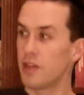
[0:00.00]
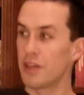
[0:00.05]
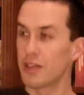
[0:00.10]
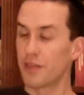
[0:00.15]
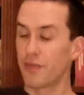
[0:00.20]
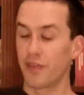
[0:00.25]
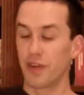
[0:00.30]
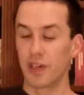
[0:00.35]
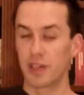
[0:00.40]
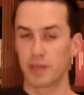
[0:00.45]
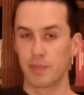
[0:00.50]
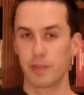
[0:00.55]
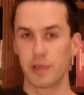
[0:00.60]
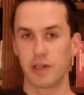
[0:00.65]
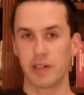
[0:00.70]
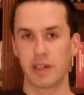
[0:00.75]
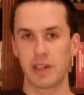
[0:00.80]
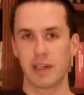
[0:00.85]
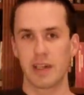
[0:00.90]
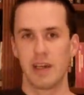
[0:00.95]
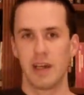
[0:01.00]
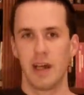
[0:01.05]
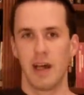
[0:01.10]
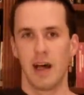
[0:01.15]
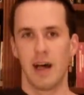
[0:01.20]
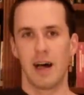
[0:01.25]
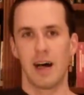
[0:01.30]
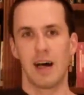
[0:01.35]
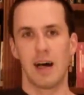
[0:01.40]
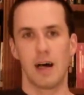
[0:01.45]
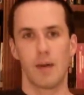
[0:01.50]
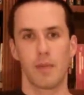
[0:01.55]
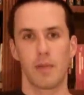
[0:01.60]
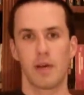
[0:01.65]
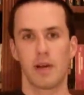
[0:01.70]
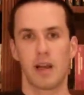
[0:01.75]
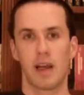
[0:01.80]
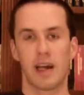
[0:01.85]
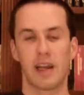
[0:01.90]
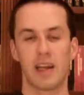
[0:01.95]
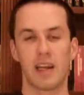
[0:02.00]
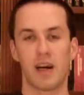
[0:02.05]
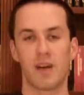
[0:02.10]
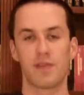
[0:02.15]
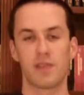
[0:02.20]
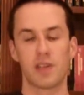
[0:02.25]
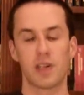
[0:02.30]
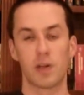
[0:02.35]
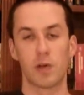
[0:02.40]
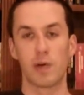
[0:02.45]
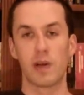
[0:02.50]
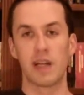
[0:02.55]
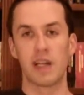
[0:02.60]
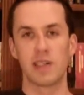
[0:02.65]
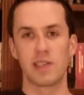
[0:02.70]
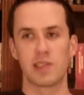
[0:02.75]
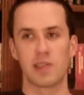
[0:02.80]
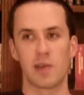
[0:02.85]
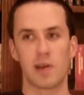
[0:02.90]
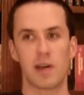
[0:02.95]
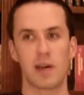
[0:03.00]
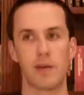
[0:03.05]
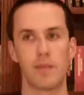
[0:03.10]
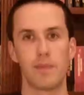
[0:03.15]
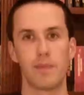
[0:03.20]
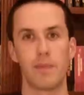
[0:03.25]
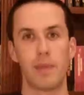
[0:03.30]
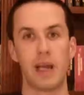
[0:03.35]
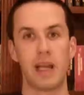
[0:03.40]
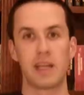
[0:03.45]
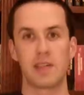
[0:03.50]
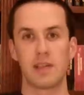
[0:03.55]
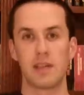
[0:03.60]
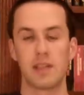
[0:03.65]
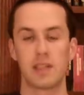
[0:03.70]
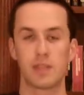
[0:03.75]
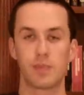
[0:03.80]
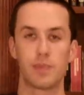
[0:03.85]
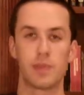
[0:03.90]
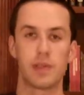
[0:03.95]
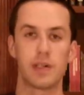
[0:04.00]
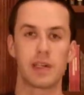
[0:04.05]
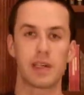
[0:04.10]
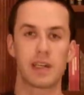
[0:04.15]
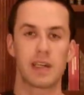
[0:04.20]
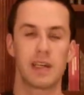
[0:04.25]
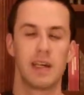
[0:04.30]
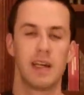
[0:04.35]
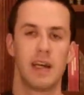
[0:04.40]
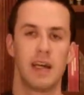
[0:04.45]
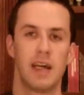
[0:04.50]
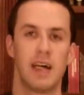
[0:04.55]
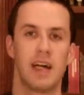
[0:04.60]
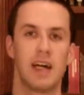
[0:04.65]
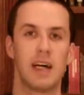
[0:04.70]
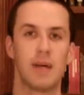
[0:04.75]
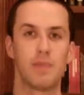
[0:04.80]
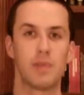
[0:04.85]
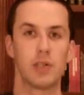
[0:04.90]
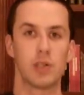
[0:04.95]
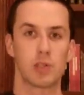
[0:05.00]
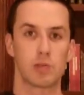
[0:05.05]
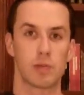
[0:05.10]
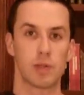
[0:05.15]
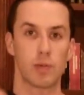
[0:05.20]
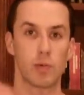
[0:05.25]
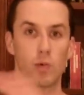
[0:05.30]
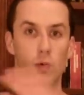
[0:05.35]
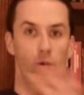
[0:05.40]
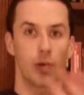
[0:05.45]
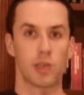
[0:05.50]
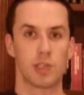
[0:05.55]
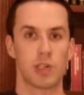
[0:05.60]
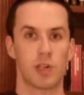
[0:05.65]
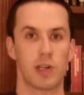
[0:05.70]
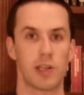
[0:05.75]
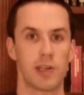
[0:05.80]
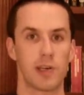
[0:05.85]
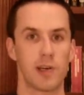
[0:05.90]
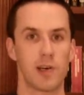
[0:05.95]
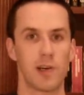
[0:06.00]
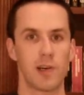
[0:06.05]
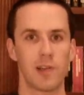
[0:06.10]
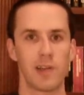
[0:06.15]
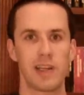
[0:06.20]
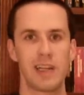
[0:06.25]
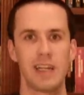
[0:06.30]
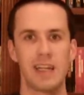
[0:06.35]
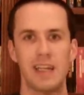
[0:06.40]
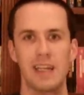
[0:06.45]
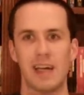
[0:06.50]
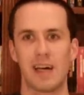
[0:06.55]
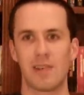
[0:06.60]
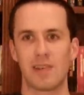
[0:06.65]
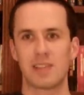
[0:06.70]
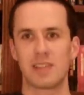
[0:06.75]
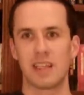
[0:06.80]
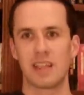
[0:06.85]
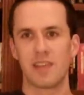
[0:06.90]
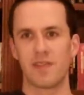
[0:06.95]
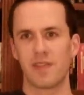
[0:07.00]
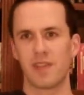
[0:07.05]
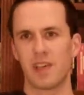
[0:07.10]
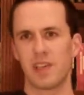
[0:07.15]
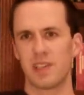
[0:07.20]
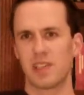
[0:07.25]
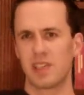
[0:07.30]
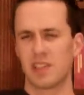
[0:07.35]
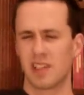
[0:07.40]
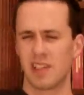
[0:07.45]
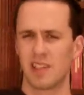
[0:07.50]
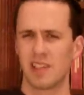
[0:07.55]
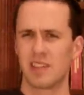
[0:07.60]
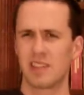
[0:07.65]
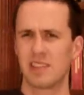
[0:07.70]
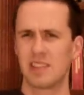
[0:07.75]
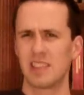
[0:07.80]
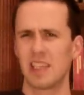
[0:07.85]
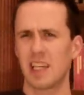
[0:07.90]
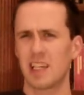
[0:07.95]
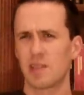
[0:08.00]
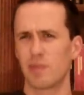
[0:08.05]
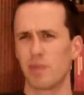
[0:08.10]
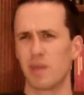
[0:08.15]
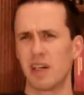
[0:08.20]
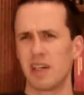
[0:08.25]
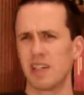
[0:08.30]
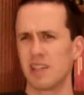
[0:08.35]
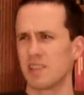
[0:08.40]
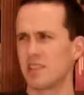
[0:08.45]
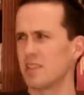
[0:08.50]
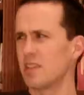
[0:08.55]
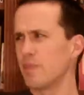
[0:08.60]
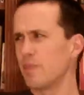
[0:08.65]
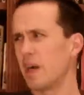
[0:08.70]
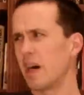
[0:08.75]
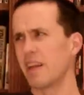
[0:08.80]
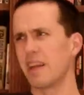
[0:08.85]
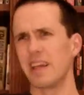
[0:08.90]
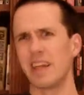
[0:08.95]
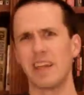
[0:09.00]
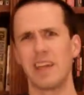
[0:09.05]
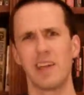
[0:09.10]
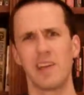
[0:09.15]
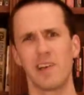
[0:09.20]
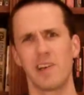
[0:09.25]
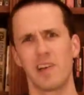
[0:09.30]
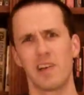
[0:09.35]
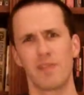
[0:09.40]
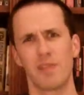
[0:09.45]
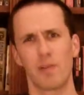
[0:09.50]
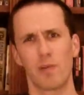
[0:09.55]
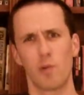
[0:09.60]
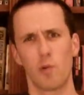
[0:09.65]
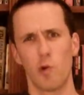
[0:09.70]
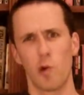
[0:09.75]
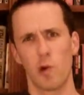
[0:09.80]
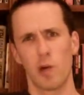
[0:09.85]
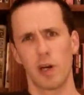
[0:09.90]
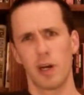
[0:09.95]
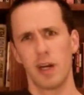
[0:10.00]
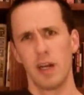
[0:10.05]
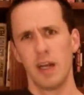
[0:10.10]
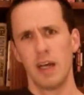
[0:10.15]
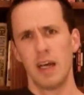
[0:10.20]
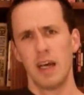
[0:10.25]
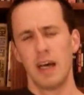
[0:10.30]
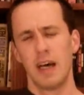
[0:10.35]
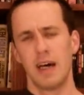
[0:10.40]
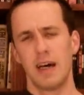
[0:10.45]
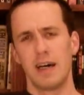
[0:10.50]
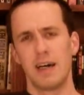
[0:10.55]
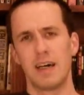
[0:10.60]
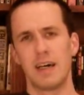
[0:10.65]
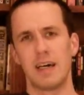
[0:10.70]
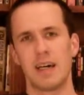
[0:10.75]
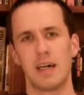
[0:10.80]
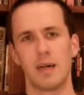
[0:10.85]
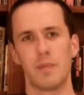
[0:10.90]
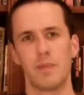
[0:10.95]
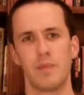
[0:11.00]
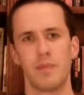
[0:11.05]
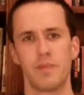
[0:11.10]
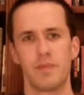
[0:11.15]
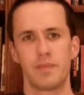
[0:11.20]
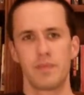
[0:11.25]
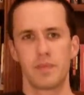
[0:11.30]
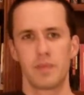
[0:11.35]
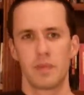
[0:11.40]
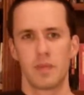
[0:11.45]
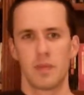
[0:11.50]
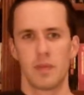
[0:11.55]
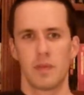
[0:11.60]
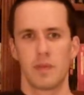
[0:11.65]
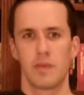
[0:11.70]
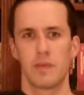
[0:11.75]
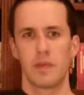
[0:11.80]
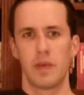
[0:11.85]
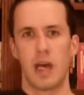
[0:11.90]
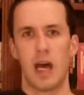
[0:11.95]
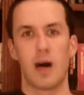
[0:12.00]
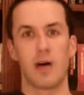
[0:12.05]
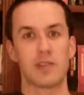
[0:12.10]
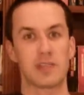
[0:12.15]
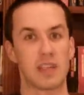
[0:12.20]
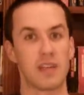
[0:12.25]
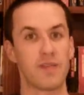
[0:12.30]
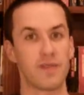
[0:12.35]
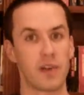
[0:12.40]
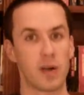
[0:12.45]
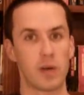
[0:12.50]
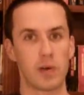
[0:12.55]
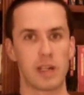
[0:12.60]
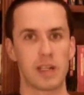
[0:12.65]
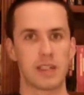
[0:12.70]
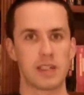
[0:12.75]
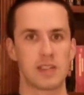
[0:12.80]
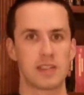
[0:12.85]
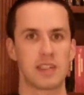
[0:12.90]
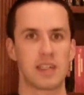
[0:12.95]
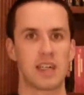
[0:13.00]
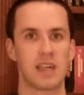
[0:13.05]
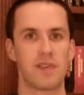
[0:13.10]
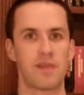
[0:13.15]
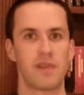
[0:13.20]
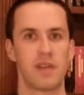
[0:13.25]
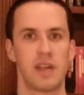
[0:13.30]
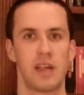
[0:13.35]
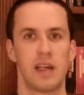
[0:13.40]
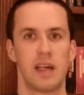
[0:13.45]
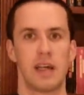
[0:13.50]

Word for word: This first book got it off to a great start. Basically, this book deals with the war starting early, and I would say the first 6 months to about a year of the war, how it's unfolding and stuff.